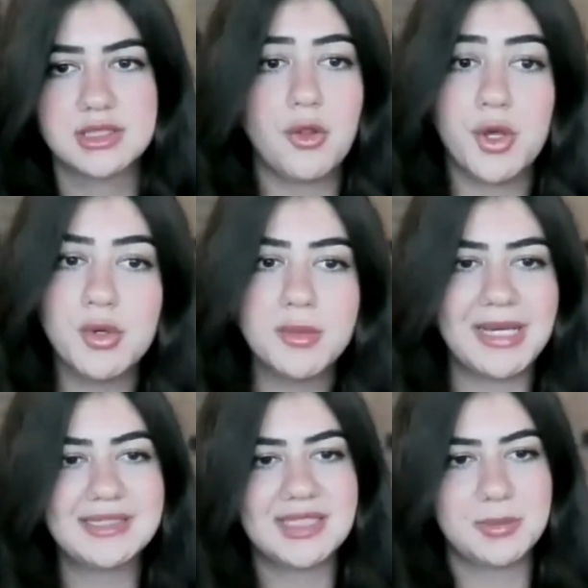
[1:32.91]
Although it
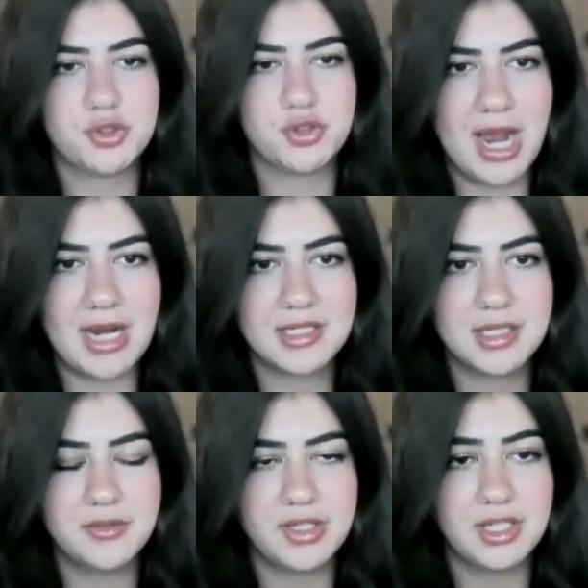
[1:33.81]
might seem
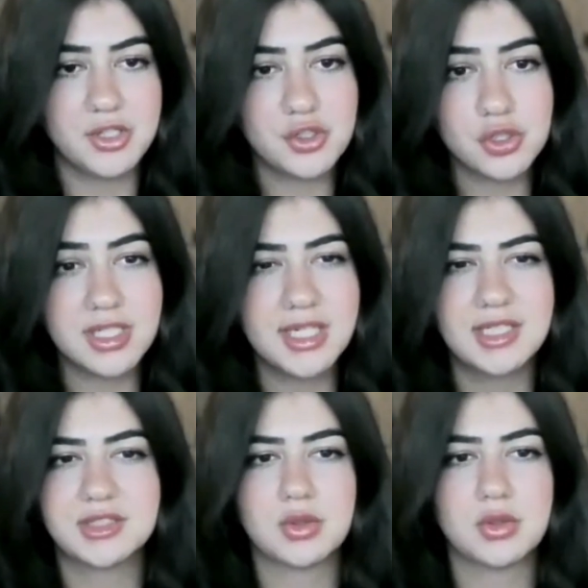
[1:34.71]
attractive initially,
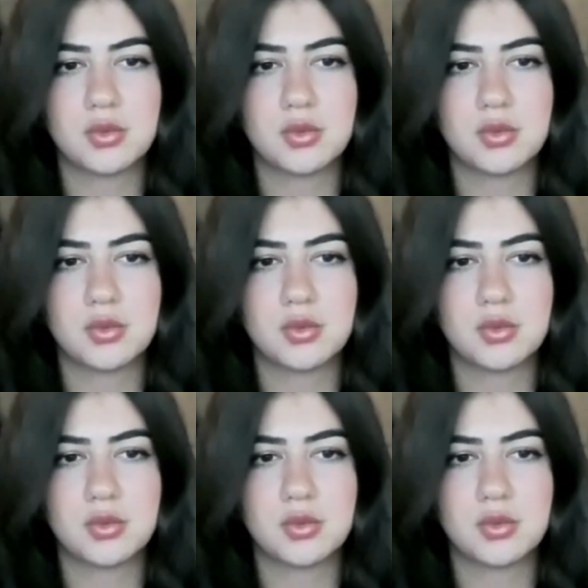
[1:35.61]
it's